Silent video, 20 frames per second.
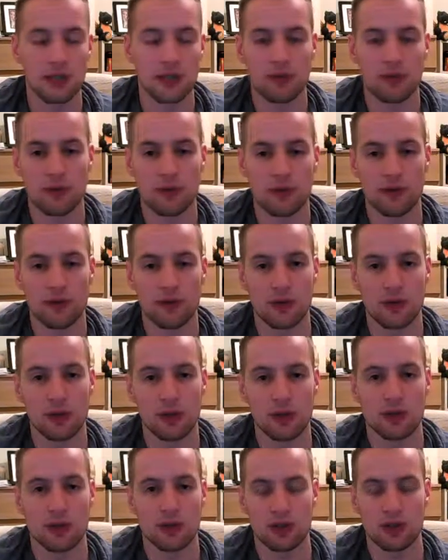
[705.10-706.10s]
worthwhile
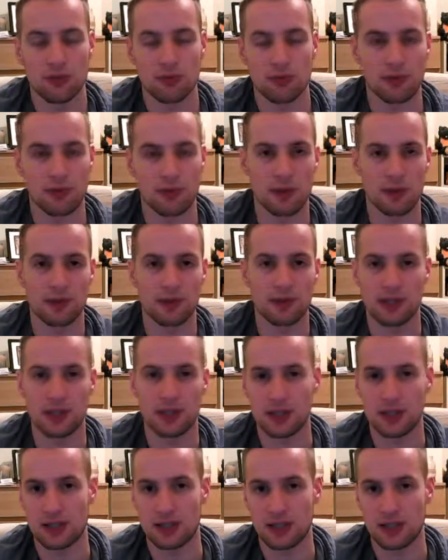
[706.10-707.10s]
once you move up the
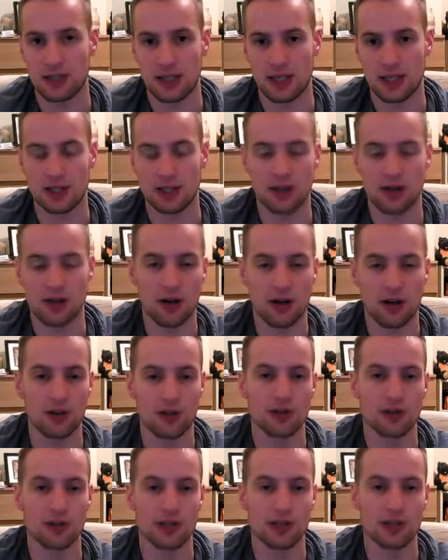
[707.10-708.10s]
tiers, and it's harder
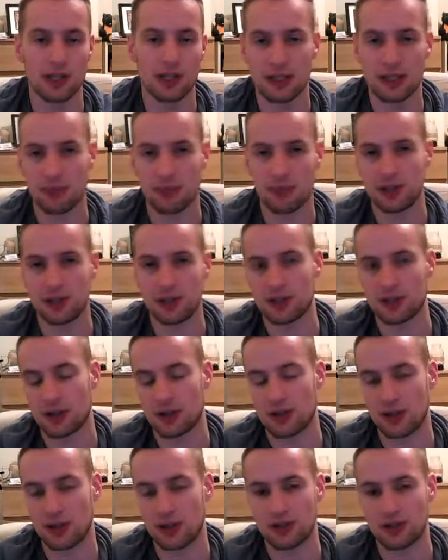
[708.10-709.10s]
to get the better
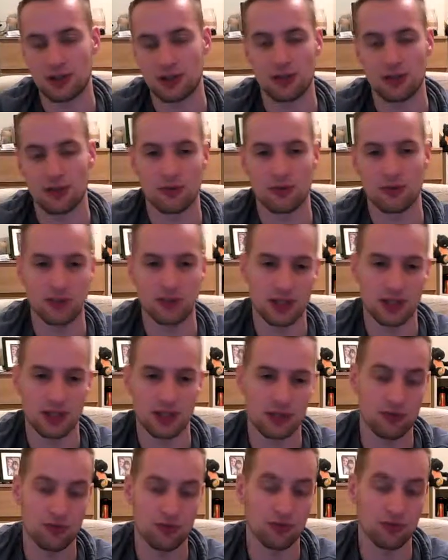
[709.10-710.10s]
cards, because they
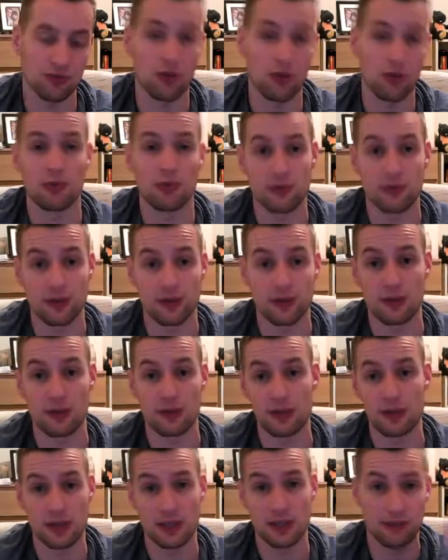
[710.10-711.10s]
don't drop as
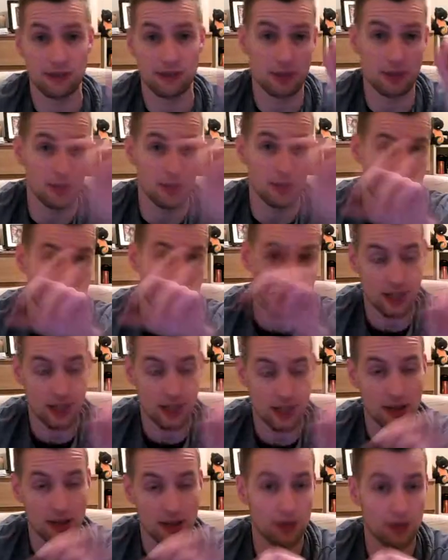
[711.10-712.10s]
frequently from when you're picking
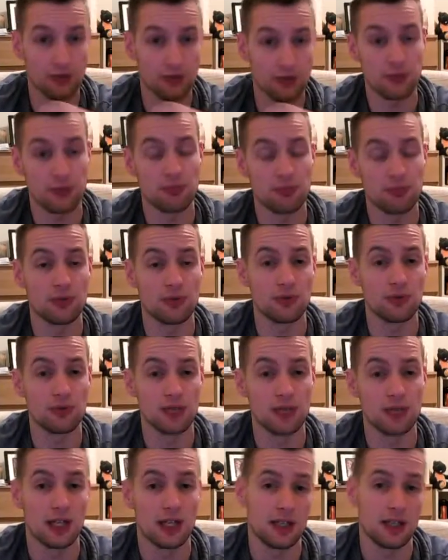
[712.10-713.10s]
cards on the board.
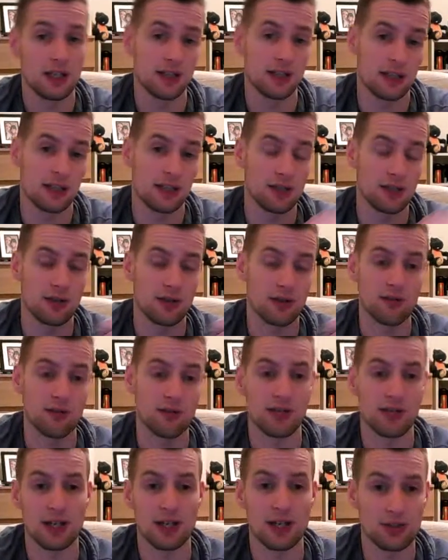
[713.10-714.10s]
Say you get
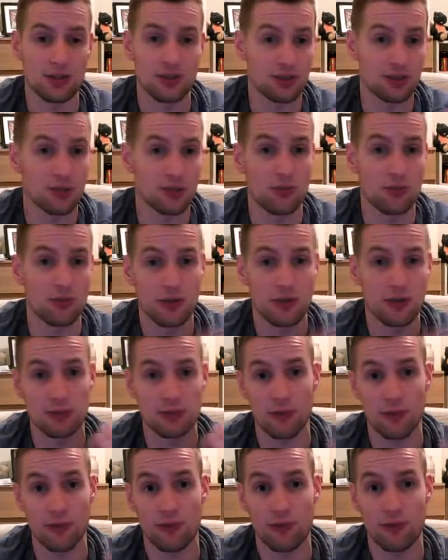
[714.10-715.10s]
rares and super rares more
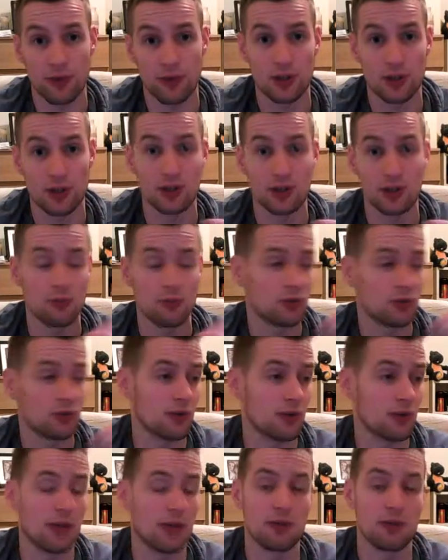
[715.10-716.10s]
frequently than would do
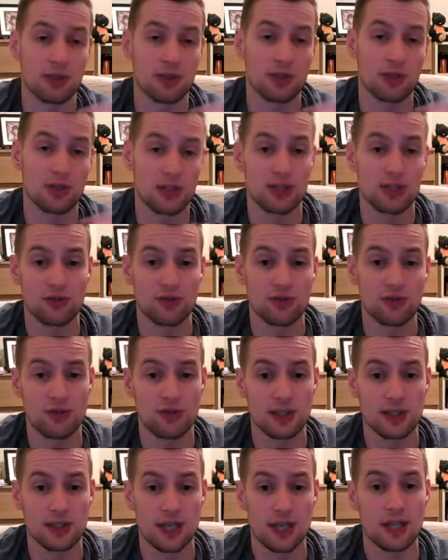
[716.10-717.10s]
epics and legendaries.
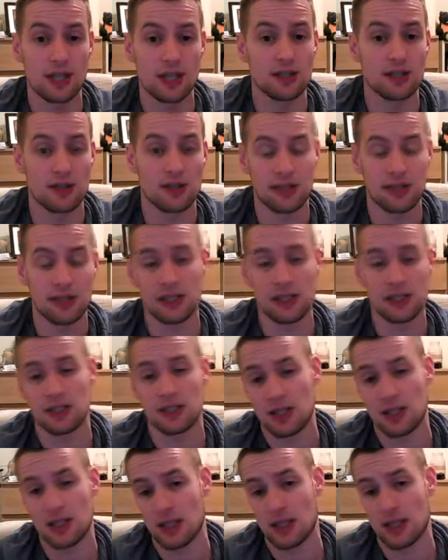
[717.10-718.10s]
So then, yes,
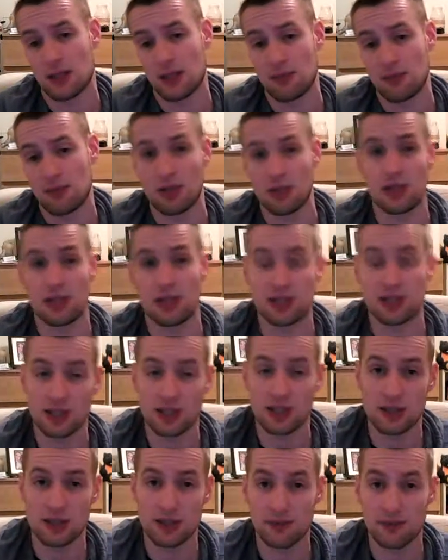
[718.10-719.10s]
playing in a
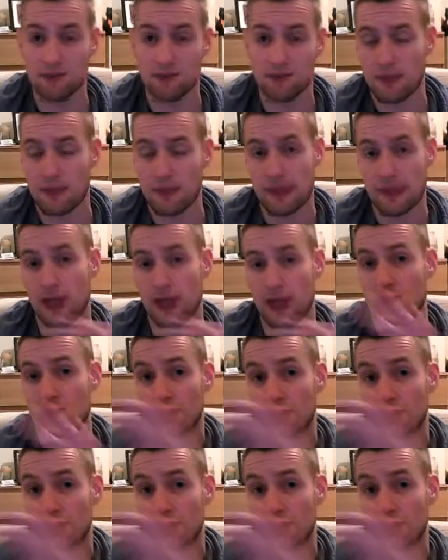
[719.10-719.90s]
season and trying to